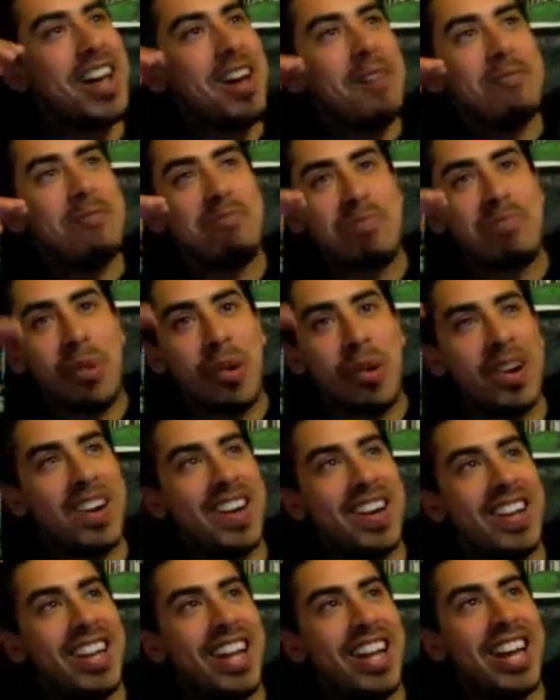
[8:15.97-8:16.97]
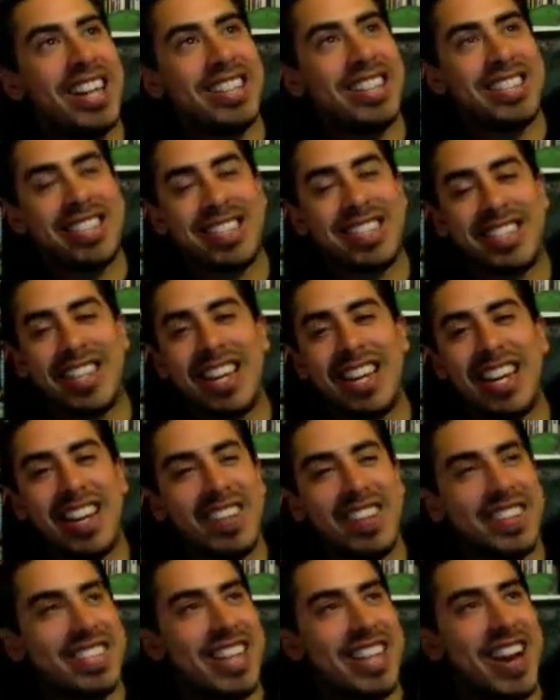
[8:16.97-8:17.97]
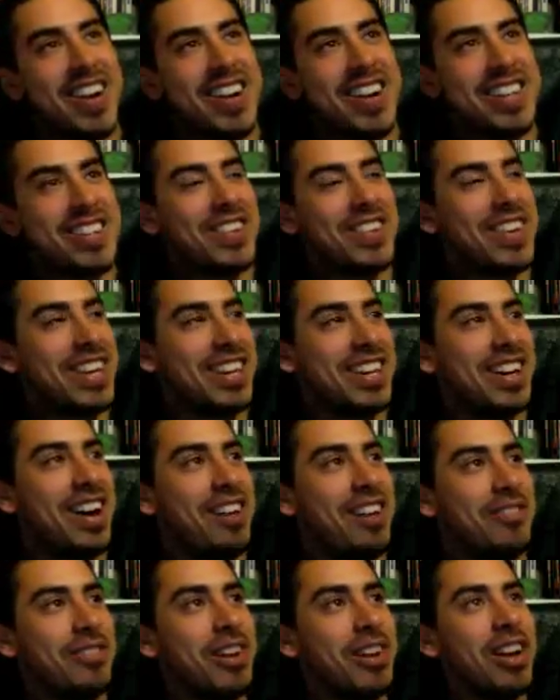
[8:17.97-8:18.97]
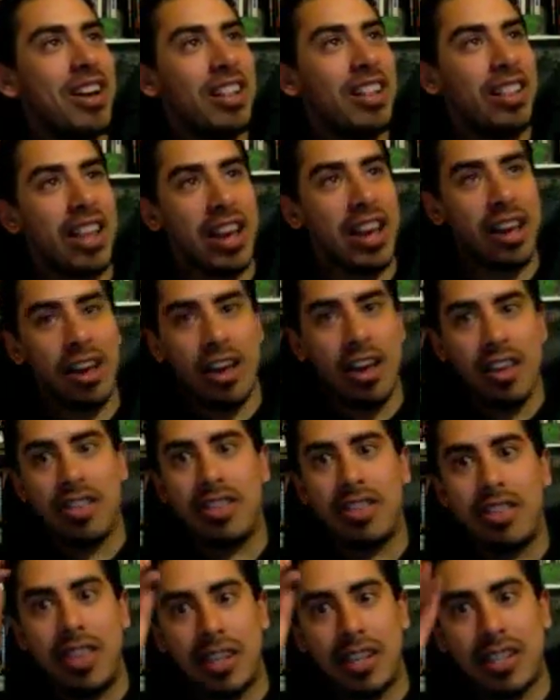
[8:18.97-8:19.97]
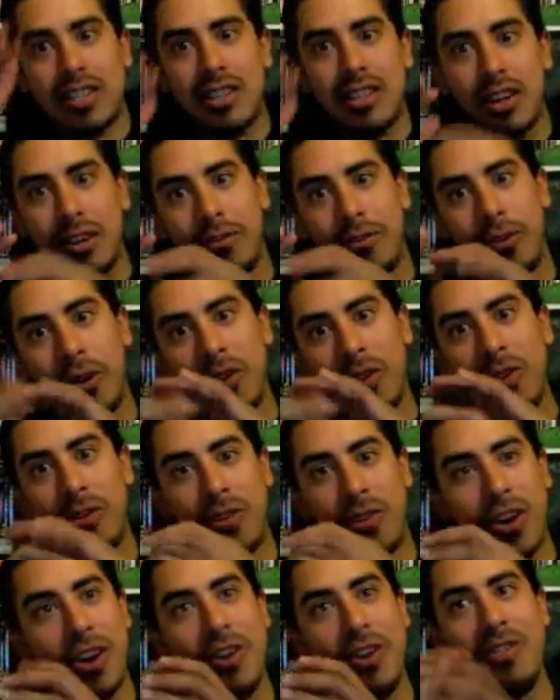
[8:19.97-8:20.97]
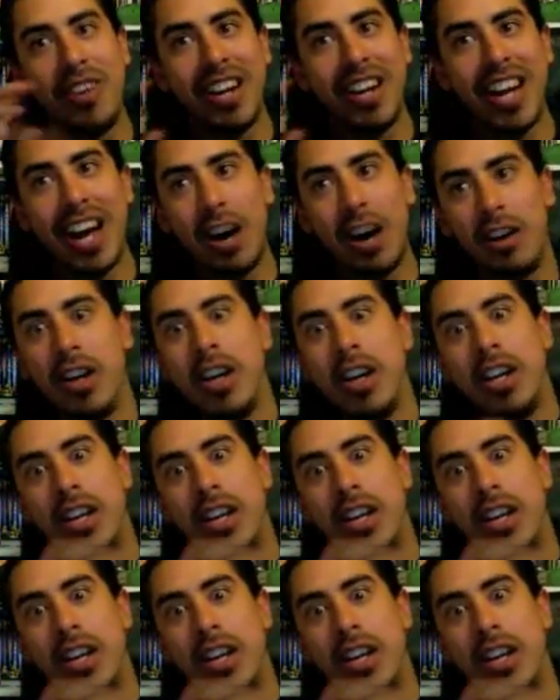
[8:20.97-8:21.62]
borderline cynical territory of like this is our form of humor now,